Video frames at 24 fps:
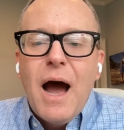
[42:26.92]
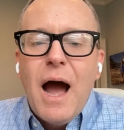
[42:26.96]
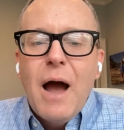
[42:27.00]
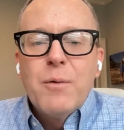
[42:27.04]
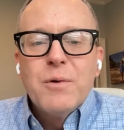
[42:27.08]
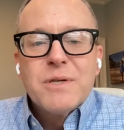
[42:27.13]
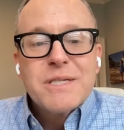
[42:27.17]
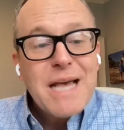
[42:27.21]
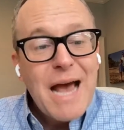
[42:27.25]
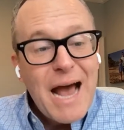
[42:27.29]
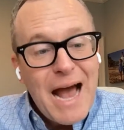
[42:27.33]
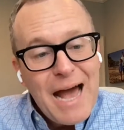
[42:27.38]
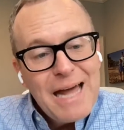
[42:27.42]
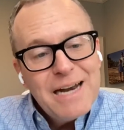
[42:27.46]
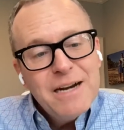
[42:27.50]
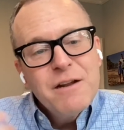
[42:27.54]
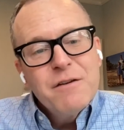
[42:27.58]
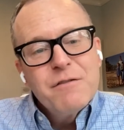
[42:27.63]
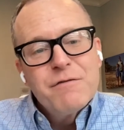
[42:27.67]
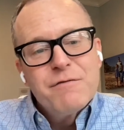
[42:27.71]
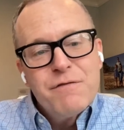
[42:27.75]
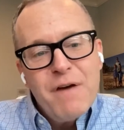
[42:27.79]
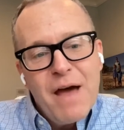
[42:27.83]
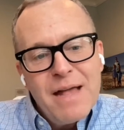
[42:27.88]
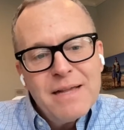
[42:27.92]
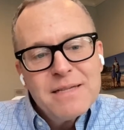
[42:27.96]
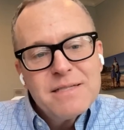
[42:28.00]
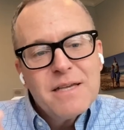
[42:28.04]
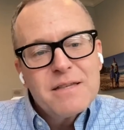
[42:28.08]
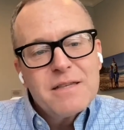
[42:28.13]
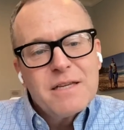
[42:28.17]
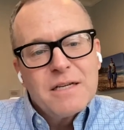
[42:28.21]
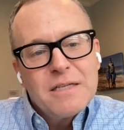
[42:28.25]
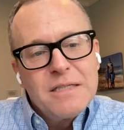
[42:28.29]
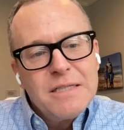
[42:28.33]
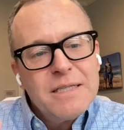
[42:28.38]
I was at an event
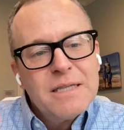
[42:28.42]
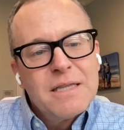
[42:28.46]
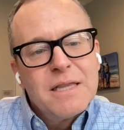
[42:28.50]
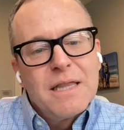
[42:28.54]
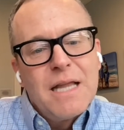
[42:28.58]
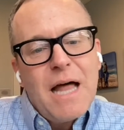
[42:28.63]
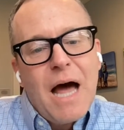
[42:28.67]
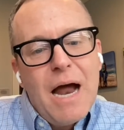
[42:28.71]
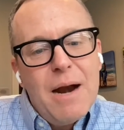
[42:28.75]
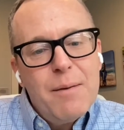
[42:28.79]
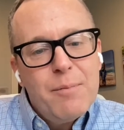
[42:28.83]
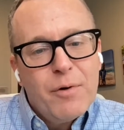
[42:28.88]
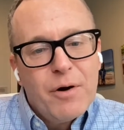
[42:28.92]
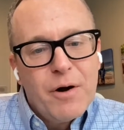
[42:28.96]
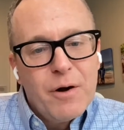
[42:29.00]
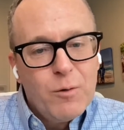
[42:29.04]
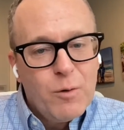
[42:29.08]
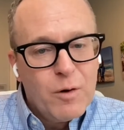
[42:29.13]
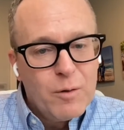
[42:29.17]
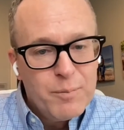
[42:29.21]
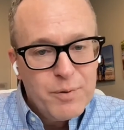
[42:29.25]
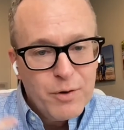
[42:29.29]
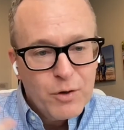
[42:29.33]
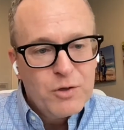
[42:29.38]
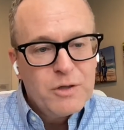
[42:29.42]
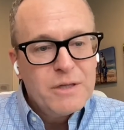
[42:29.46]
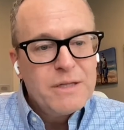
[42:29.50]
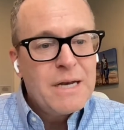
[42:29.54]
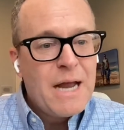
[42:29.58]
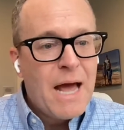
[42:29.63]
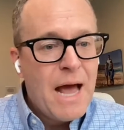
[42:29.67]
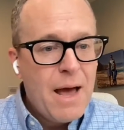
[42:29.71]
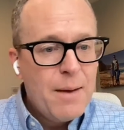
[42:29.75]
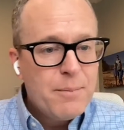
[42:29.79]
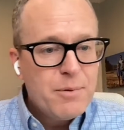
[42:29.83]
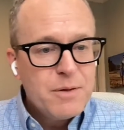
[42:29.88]
at the Clinton Library where Bill
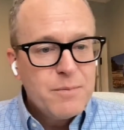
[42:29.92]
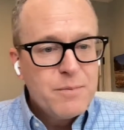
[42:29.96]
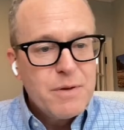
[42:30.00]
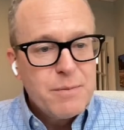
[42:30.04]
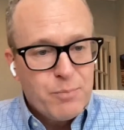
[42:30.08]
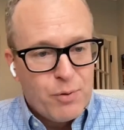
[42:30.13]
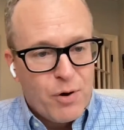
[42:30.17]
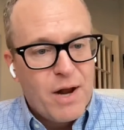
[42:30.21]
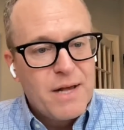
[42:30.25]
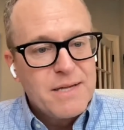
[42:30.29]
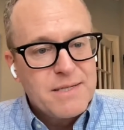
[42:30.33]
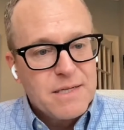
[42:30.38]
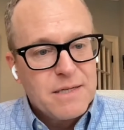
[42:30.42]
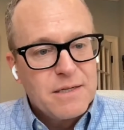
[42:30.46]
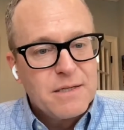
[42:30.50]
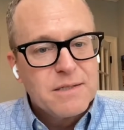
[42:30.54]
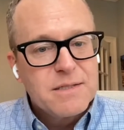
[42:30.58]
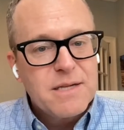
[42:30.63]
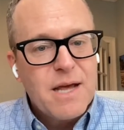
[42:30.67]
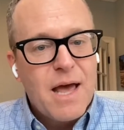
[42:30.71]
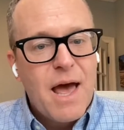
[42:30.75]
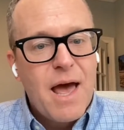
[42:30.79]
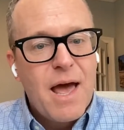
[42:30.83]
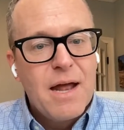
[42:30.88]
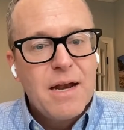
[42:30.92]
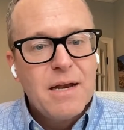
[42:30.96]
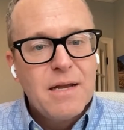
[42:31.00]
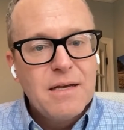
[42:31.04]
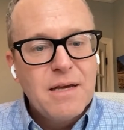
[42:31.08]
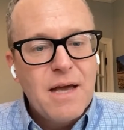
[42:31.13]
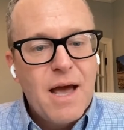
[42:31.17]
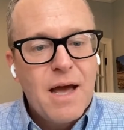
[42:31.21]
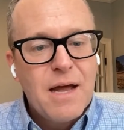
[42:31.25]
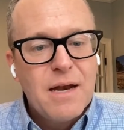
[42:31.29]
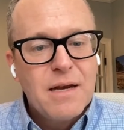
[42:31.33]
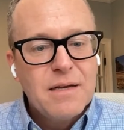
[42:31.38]
Clinton happened to be present.
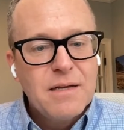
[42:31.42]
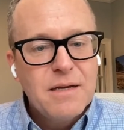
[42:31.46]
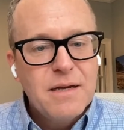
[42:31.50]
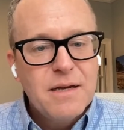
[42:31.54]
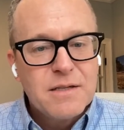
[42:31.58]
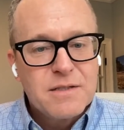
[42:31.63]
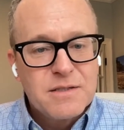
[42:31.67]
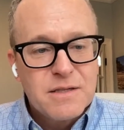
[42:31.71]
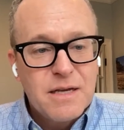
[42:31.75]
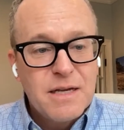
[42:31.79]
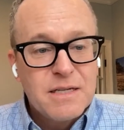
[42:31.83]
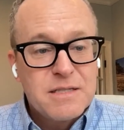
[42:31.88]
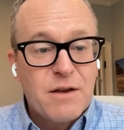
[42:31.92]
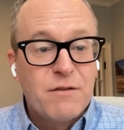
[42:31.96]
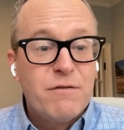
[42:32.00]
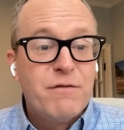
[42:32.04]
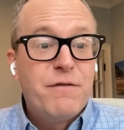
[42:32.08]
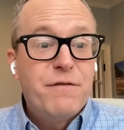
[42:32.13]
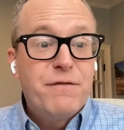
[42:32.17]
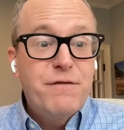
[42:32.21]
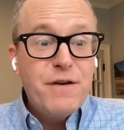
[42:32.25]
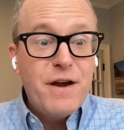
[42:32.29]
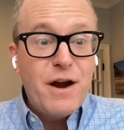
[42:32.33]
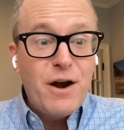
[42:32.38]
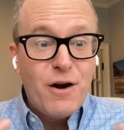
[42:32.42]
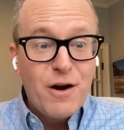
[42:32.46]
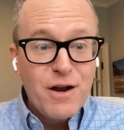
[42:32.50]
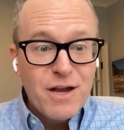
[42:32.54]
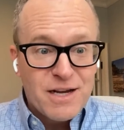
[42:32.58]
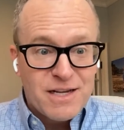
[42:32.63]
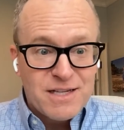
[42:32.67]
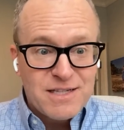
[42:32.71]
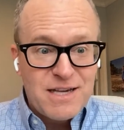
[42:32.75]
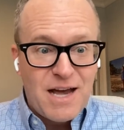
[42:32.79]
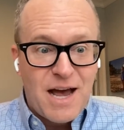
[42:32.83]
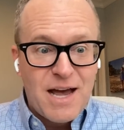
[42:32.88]
And it's a very
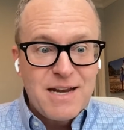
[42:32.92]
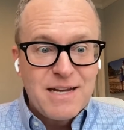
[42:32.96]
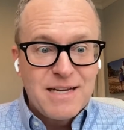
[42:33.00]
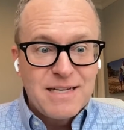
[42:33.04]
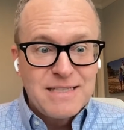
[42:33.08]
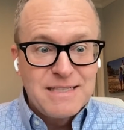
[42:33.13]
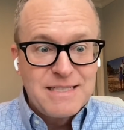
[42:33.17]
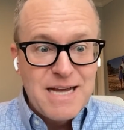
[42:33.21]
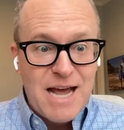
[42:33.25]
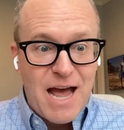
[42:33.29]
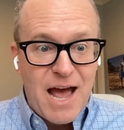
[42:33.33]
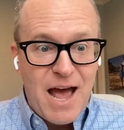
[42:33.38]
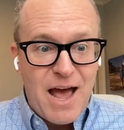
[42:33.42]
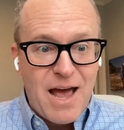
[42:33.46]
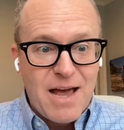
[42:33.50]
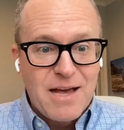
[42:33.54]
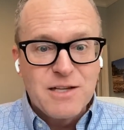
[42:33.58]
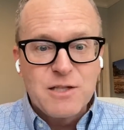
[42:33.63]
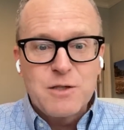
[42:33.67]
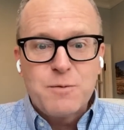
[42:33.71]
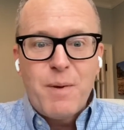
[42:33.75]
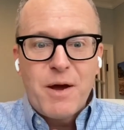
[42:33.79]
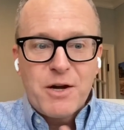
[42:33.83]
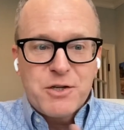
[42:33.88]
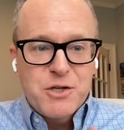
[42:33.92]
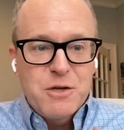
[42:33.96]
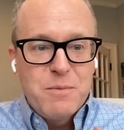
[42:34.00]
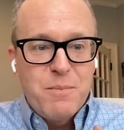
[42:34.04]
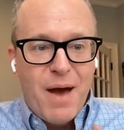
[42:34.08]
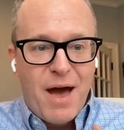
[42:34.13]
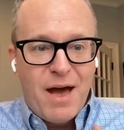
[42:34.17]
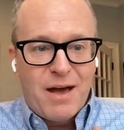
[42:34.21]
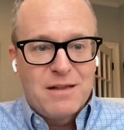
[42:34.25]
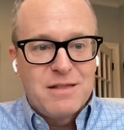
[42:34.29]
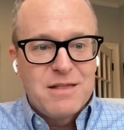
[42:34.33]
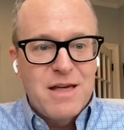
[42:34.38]
exciting day, especially
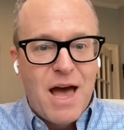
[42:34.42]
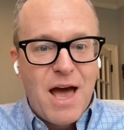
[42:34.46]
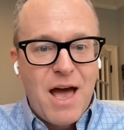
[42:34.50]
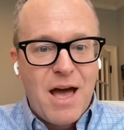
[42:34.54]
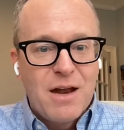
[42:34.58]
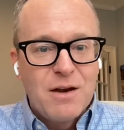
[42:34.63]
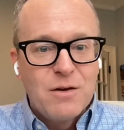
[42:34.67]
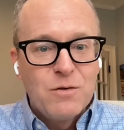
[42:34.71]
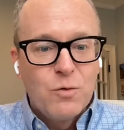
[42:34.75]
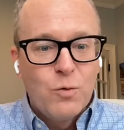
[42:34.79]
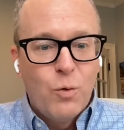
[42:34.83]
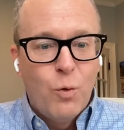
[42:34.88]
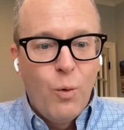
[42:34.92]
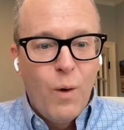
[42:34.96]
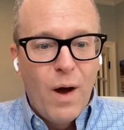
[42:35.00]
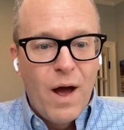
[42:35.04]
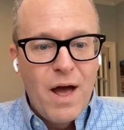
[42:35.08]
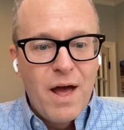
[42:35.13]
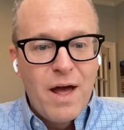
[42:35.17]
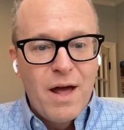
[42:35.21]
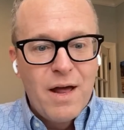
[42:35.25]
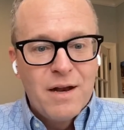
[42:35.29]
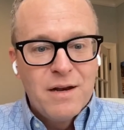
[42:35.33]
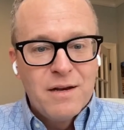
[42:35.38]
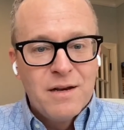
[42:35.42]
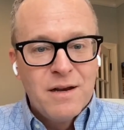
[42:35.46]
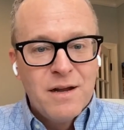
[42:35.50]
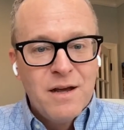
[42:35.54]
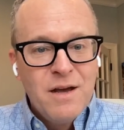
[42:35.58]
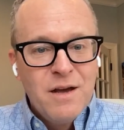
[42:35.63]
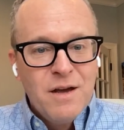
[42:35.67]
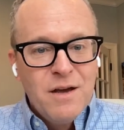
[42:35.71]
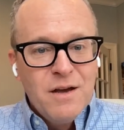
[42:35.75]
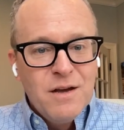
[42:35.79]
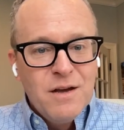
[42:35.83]
back then when